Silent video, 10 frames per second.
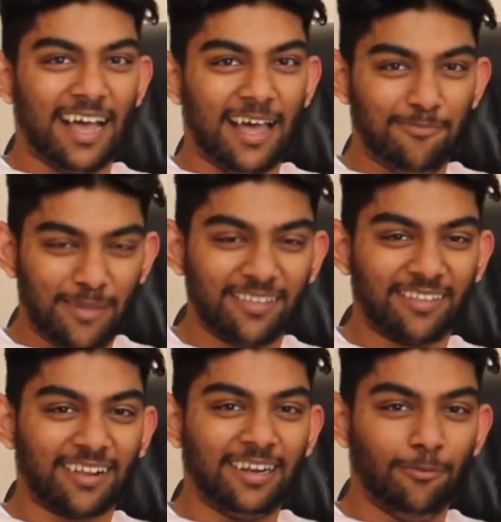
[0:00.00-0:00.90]
And
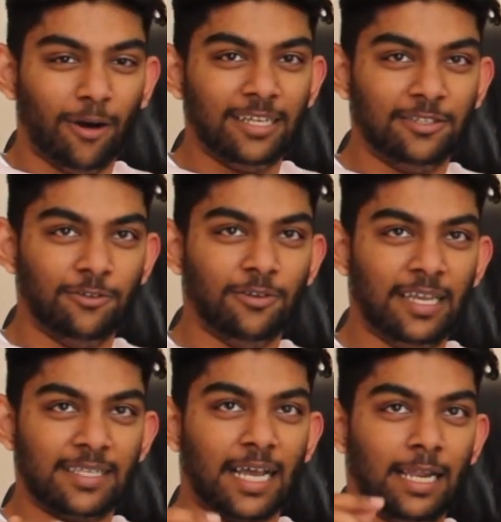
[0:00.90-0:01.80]
basically what I do
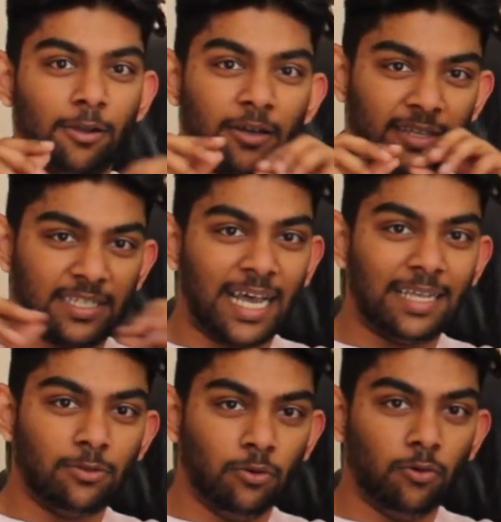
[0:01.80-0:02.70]
is I look at the
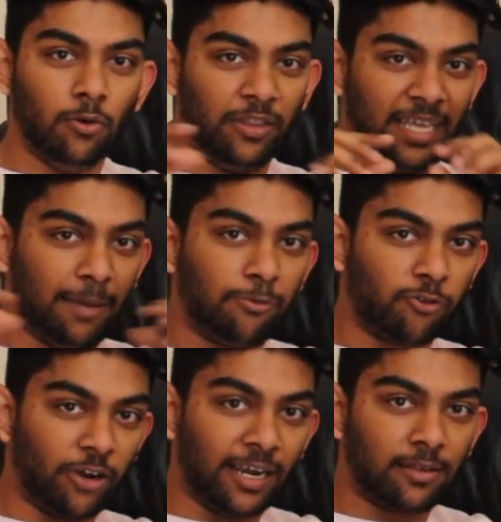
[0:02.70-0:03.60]
title or the
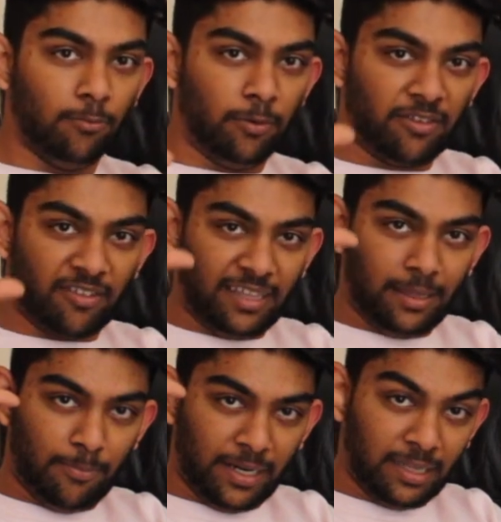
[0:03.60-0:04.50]
abstract, which is like
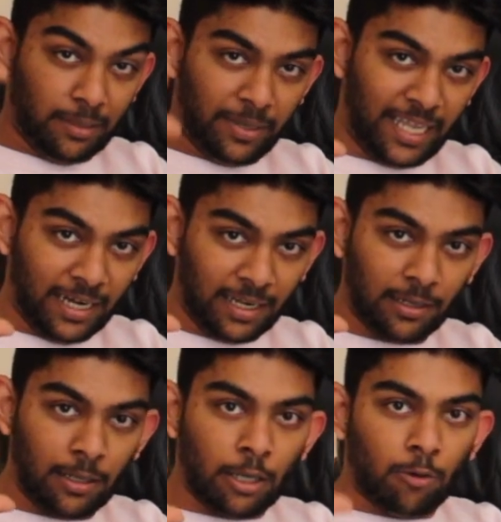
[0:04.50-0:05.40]
the bit at the
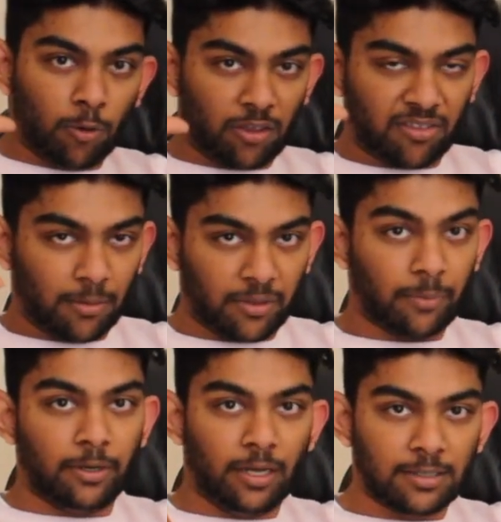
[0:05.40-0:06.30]
beginning, which sums
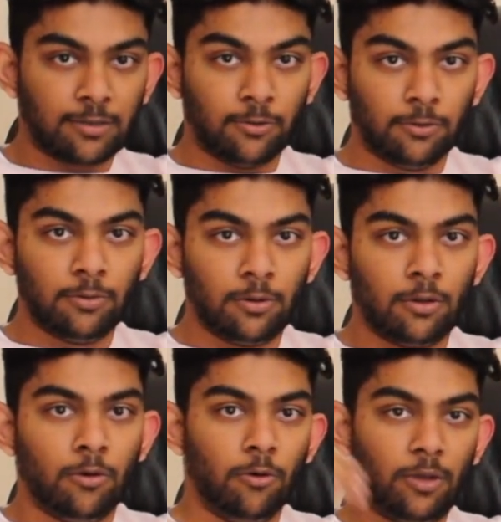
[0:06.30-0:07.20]
up an article,
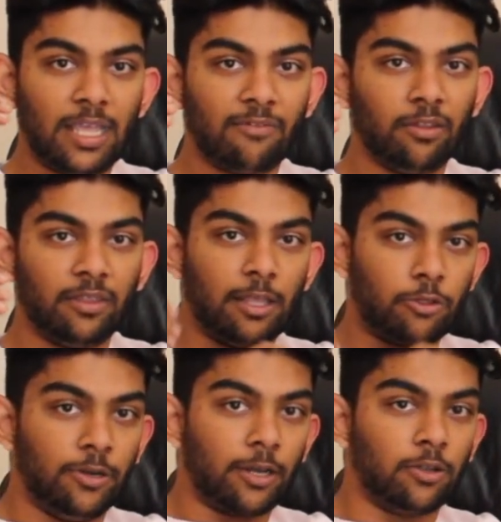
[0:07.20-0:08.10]
or even the
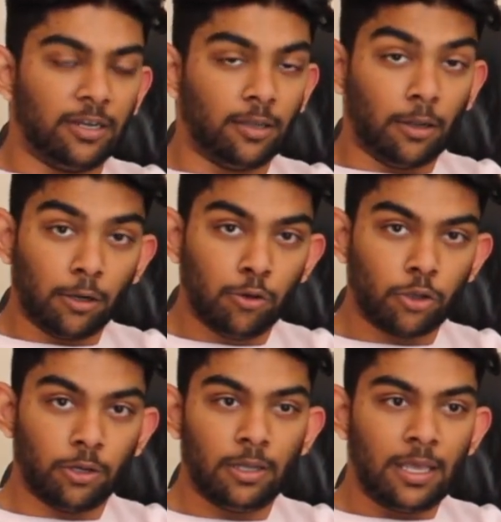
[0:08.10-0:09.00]
introduction and
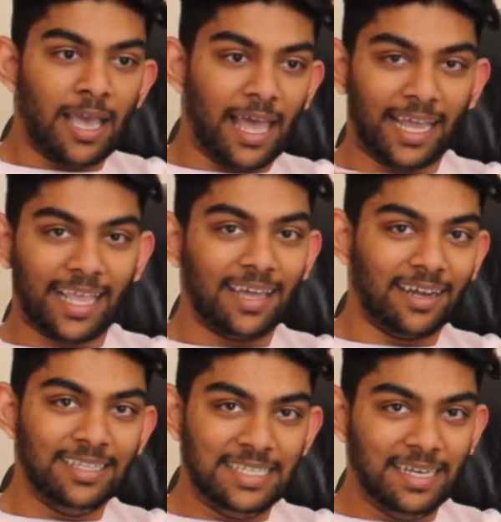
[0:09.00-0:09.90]
conclusion, and I get an
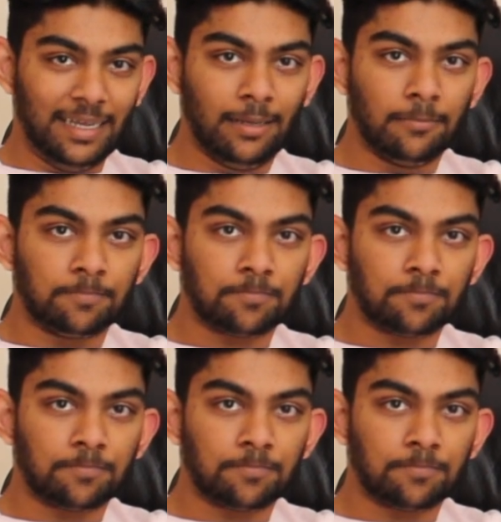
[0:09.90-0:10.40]
idea